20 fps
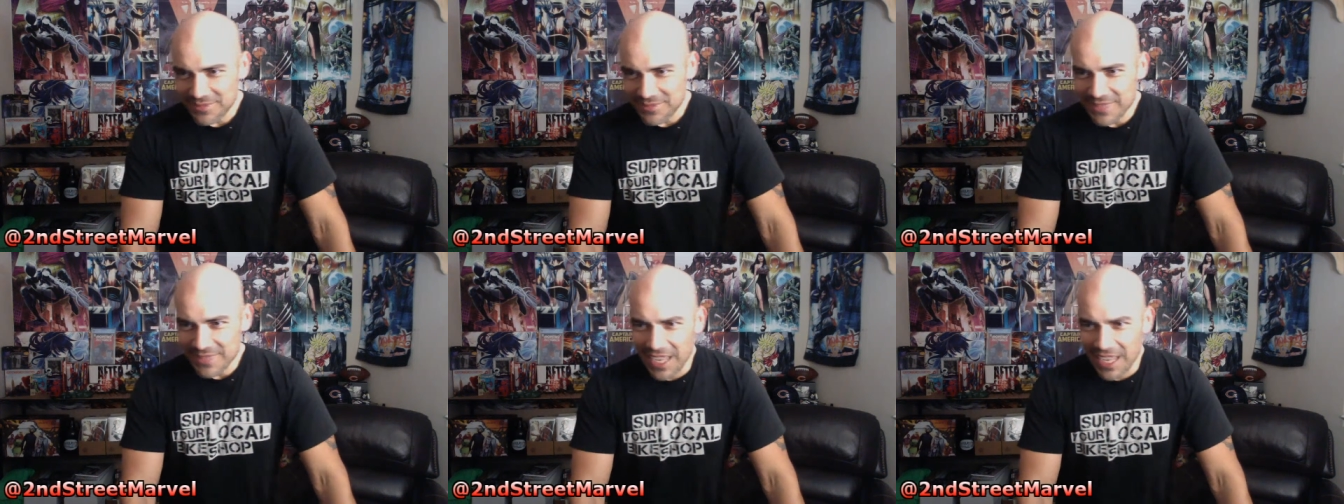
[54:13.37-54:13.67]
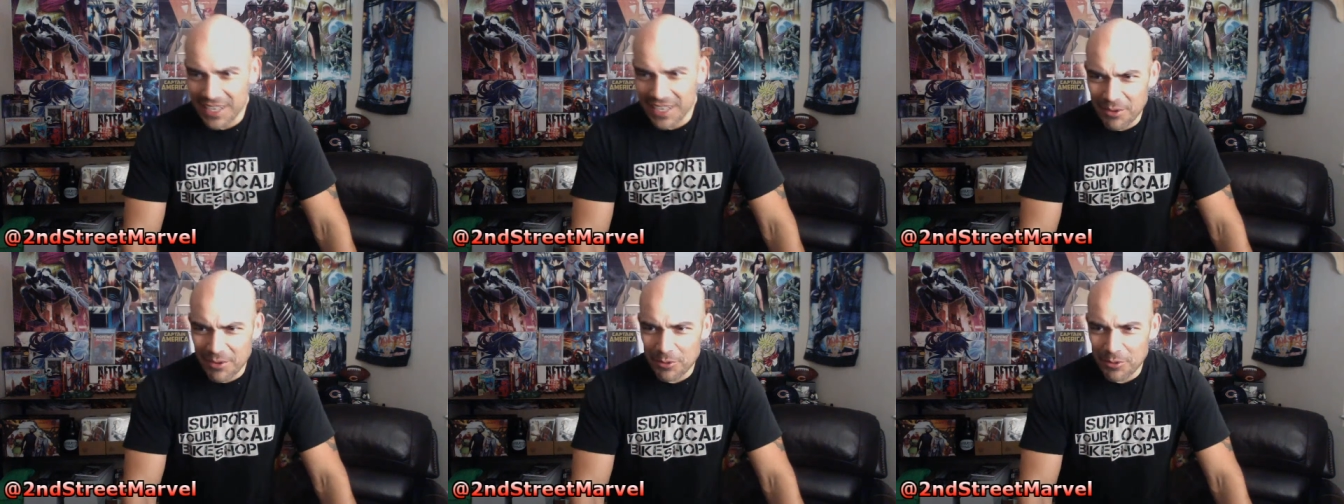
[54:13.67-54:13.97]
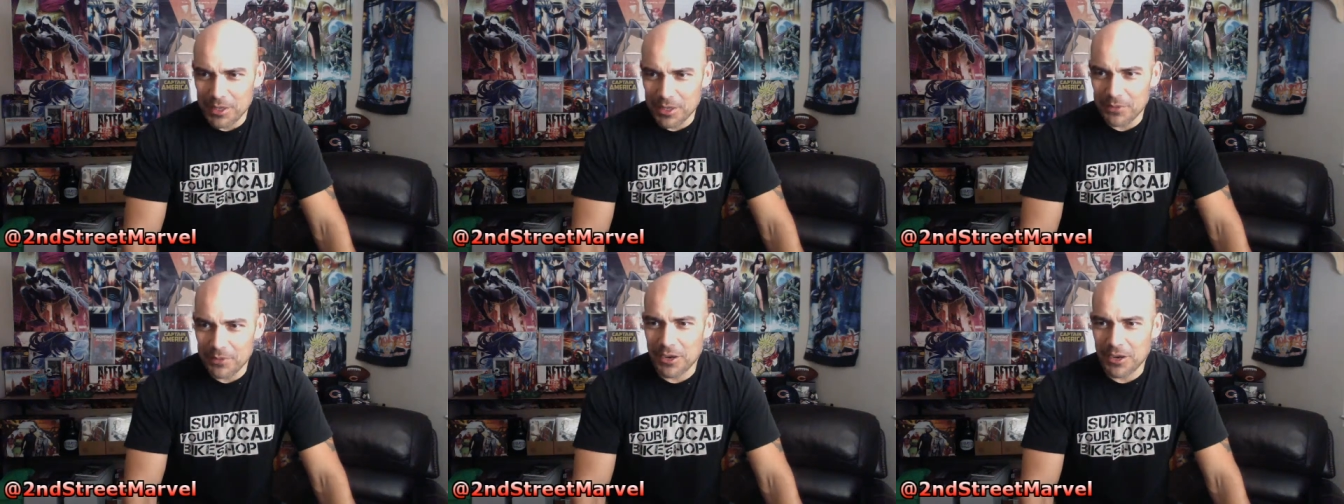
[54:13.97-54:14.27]
I never
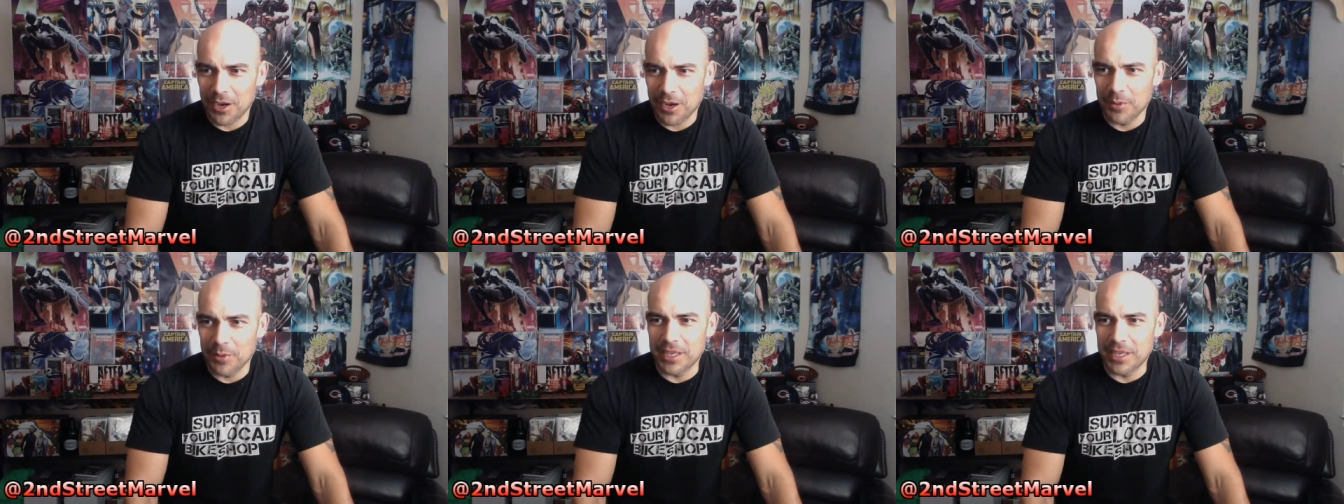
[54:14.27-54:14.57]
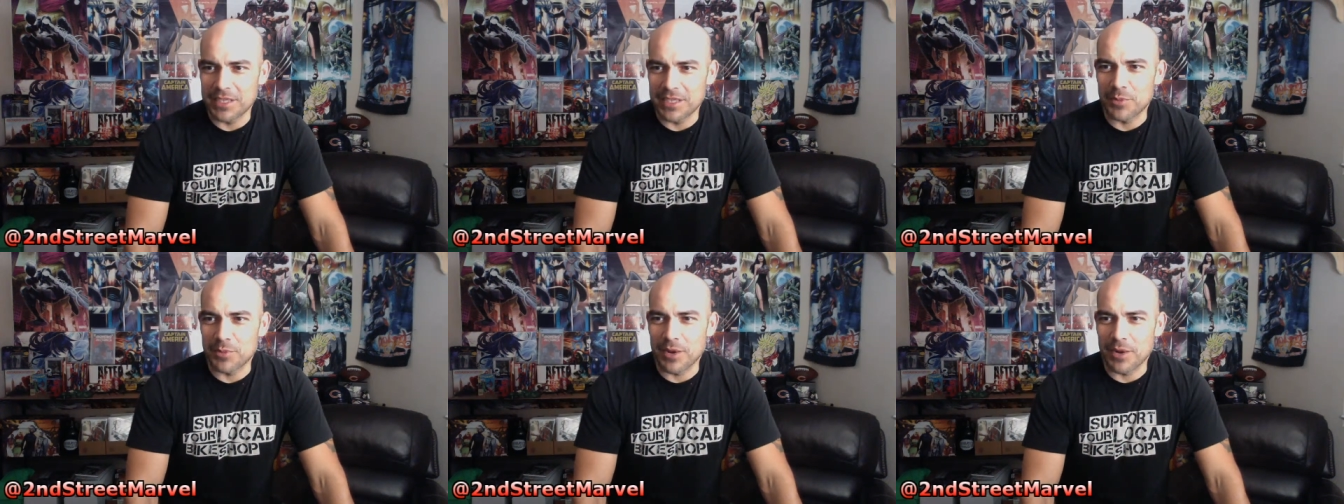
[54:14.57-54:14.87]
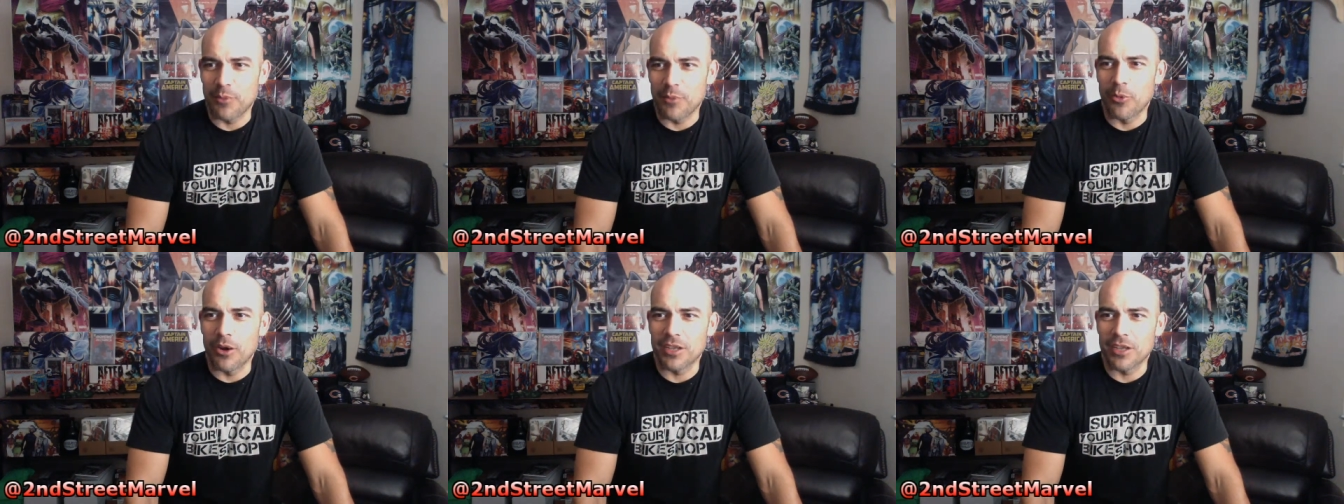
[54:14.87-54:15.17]
leave comments, but
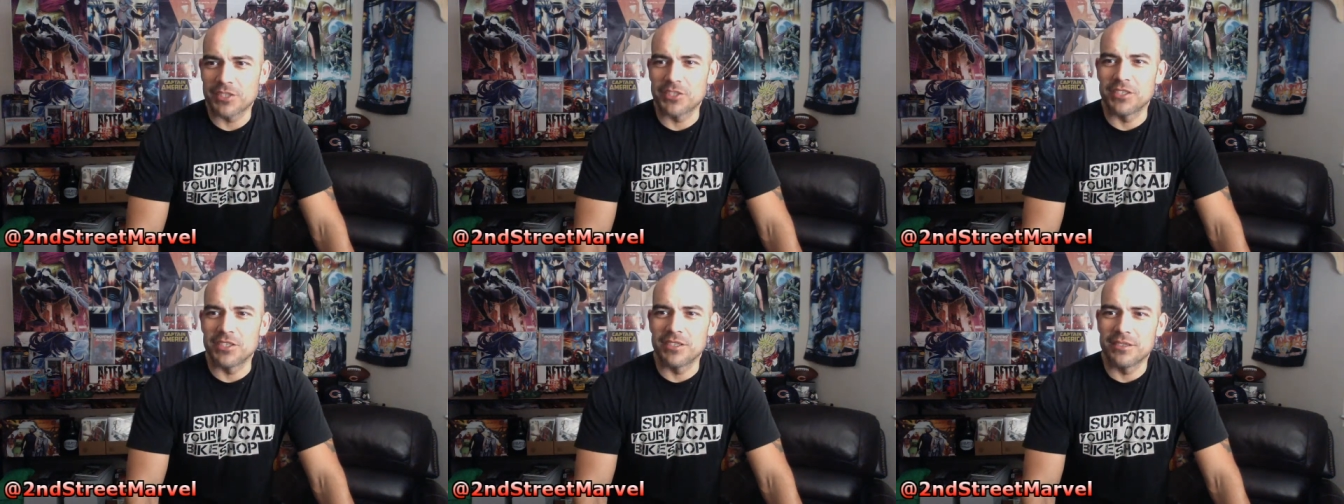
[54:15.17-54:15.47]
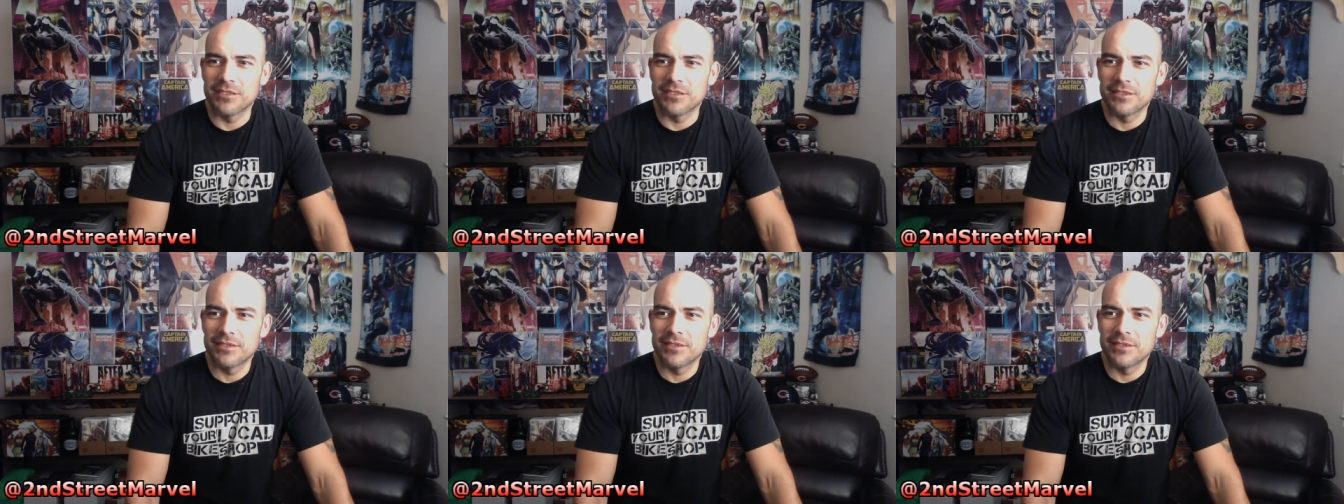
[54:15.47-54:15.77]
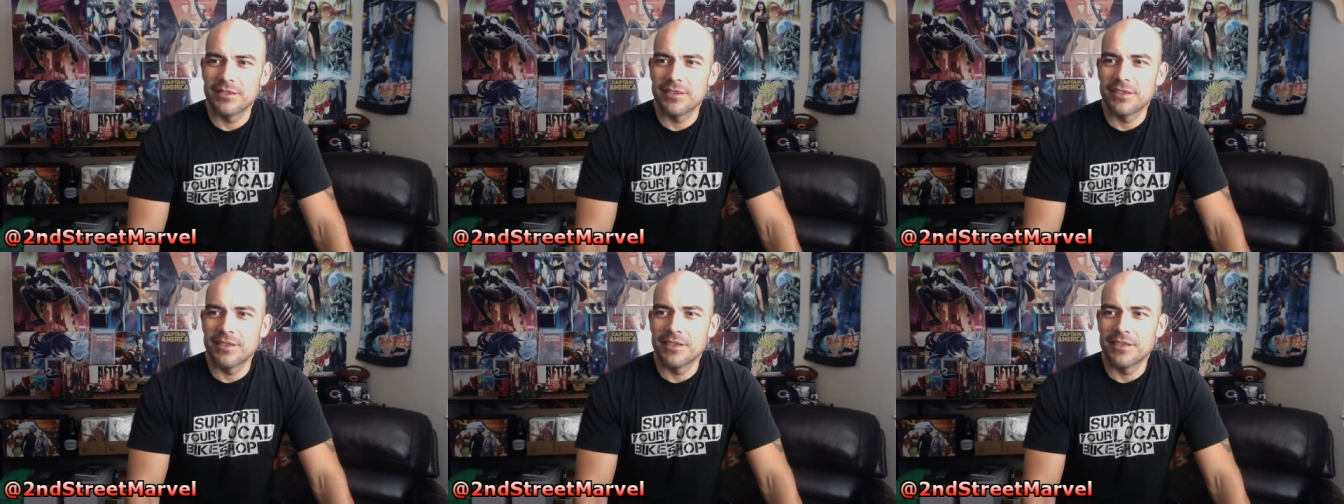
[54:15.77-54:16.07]
I'm watching.
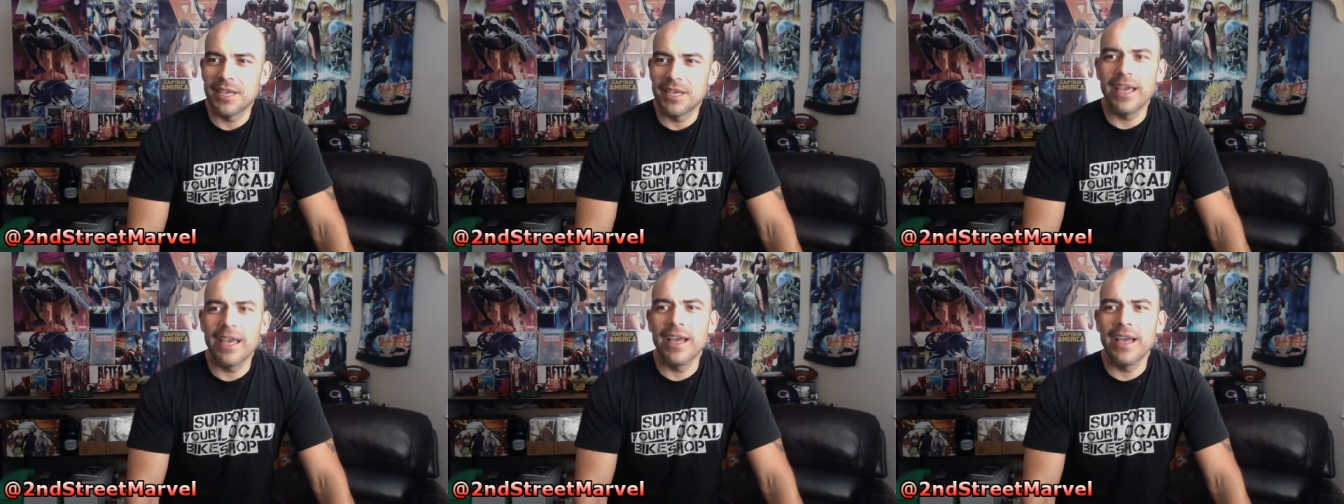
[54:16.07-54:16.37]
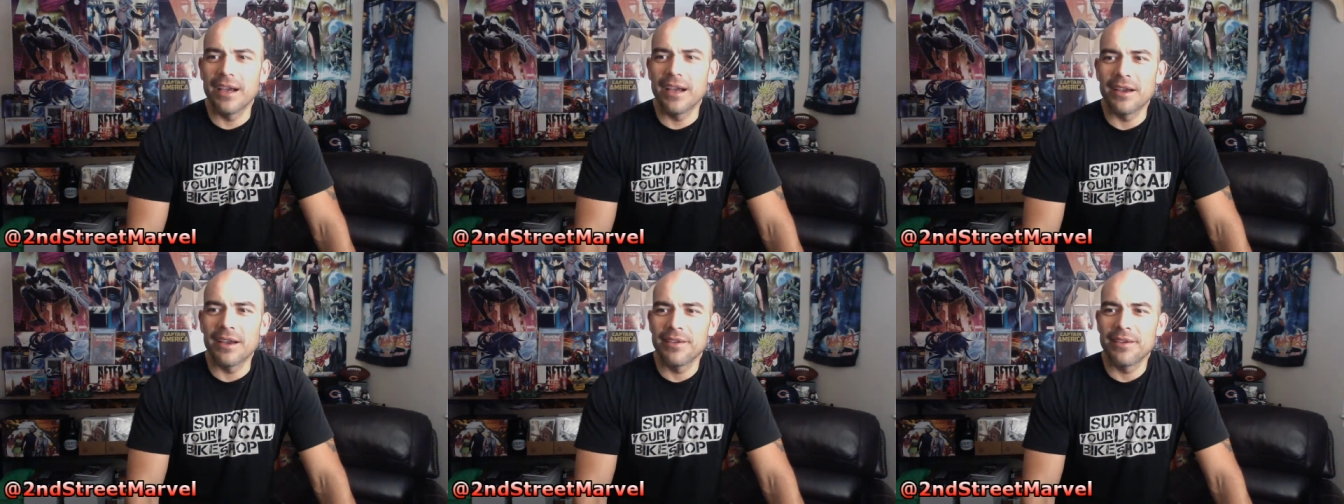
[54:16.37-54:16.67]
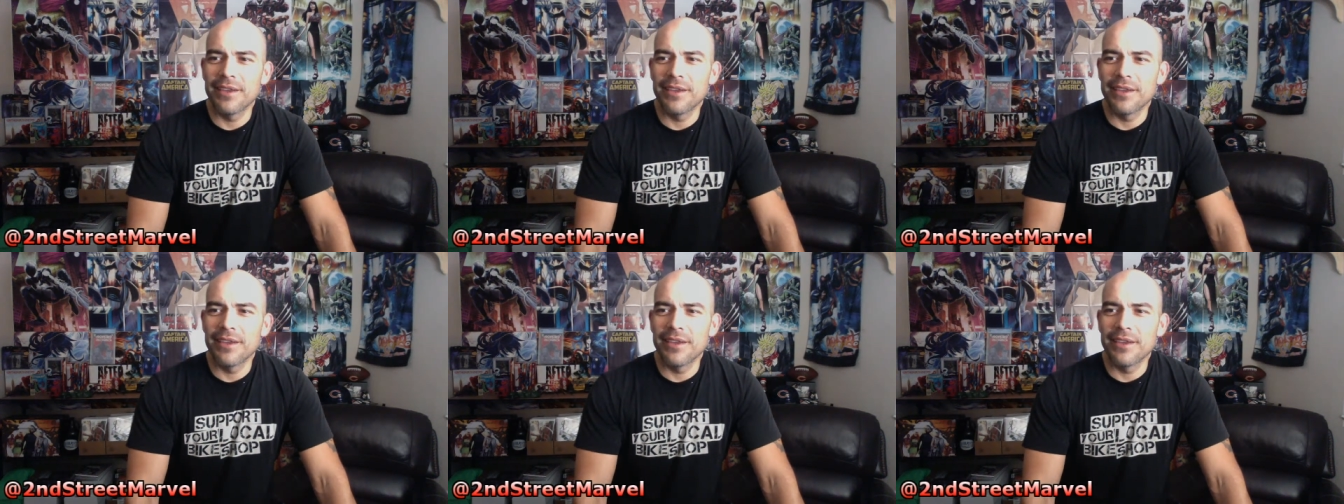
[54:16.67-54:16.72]
Yeah.